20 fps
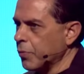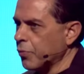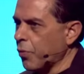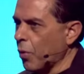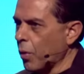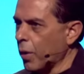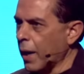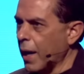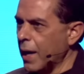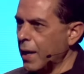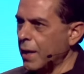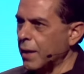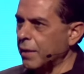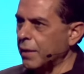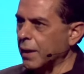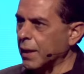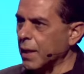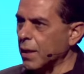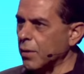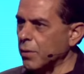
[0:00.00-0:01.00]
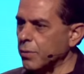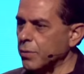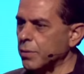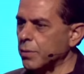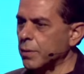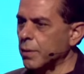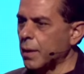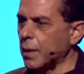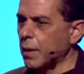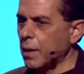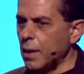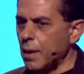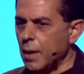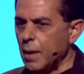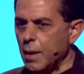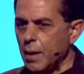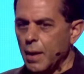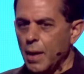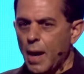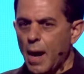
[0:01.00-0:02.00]
before anything else,
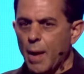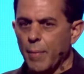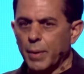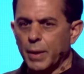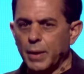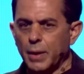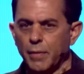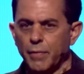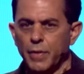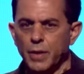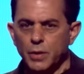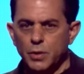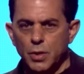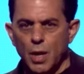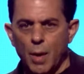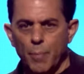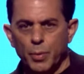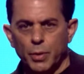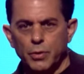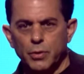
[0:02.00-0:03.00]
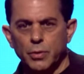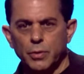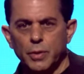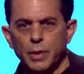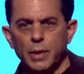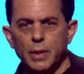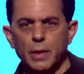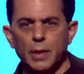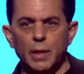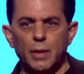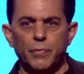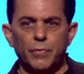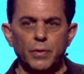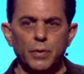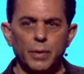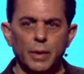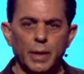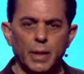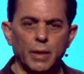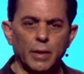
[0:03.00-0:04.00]
I'm going to give this opportunity. If
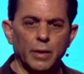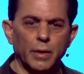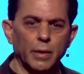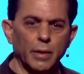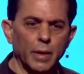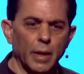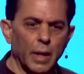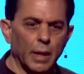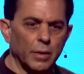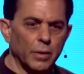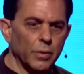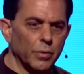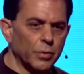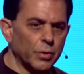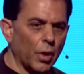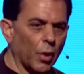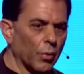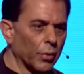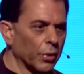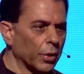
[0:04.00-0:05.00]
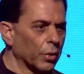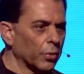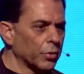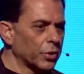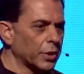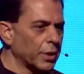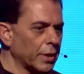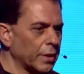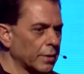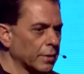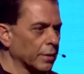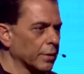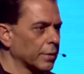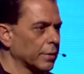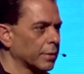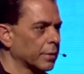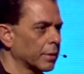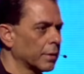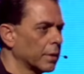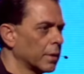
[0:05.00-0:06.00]
you're here and you don't know
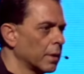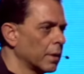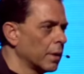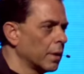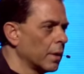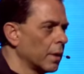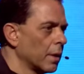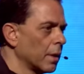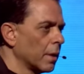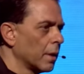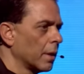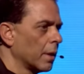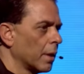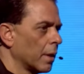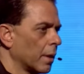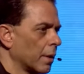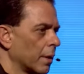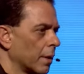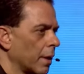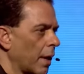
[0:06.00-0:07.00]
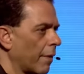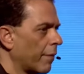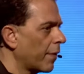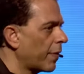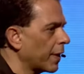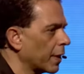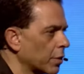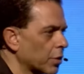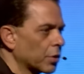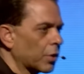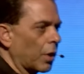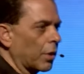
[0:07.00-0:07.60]
Jesus, everything